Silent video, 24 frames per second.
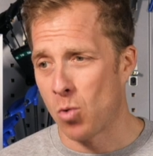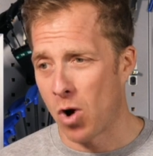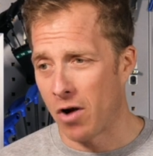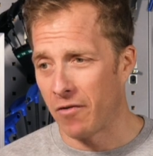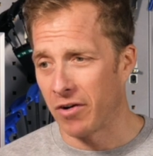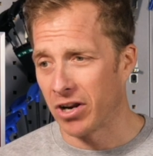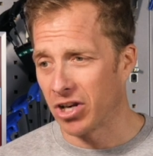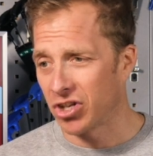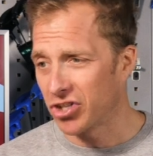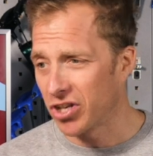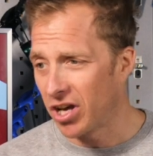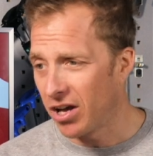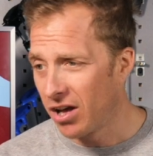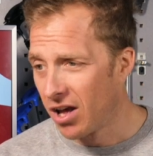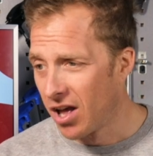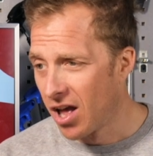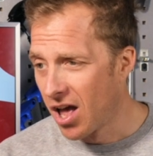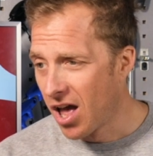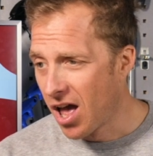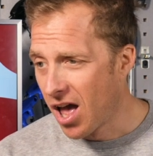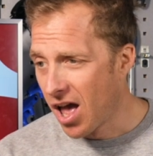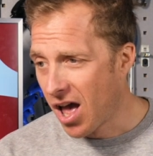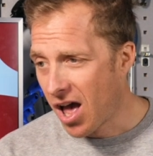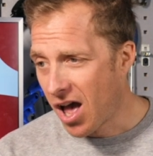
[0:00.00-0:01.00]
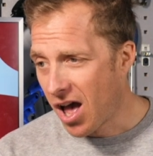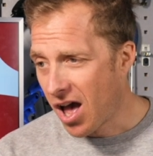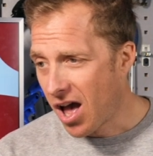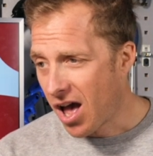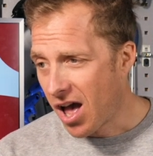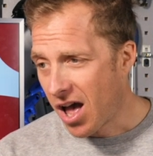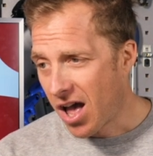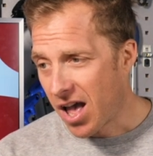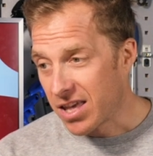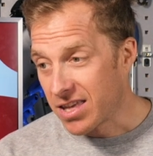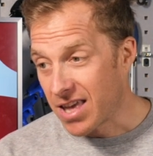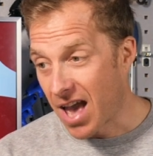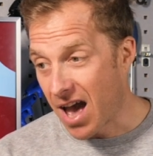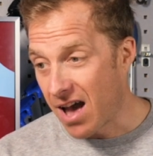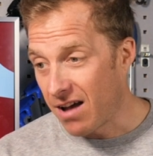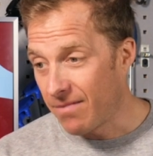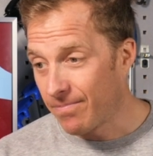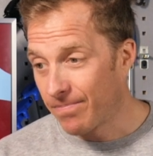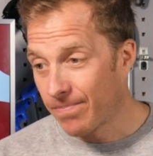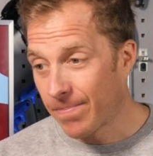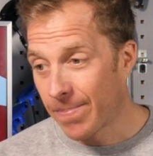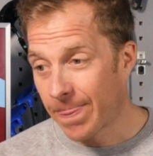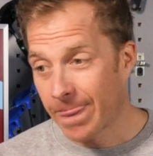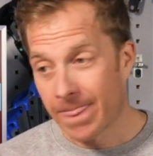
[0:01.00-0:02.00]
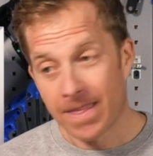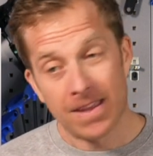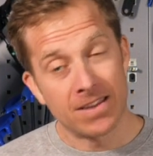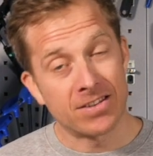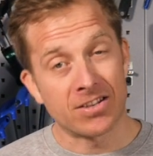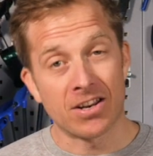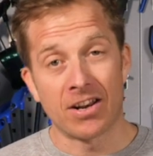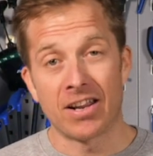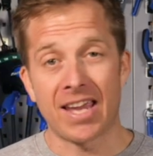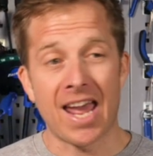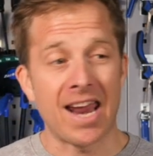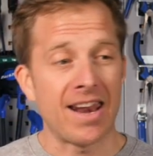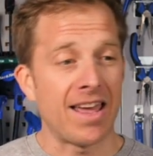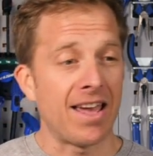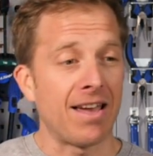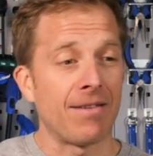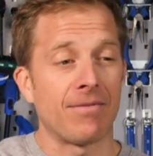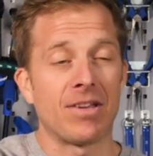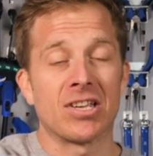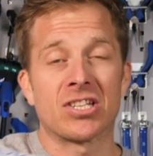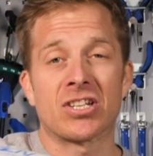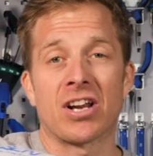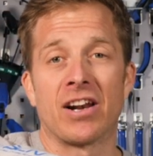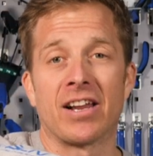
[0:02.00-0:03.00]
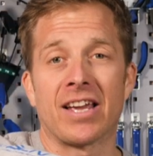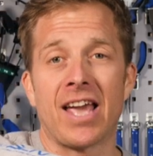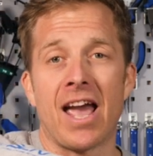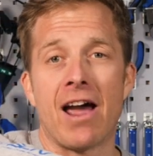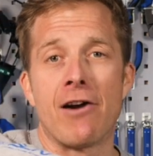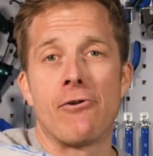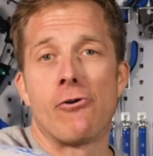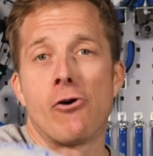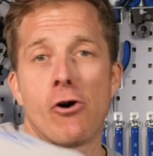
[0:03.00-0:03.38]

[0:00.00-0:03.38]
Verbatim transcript: Warwickshire. Yeah, it's gonna get it, it's gonna get a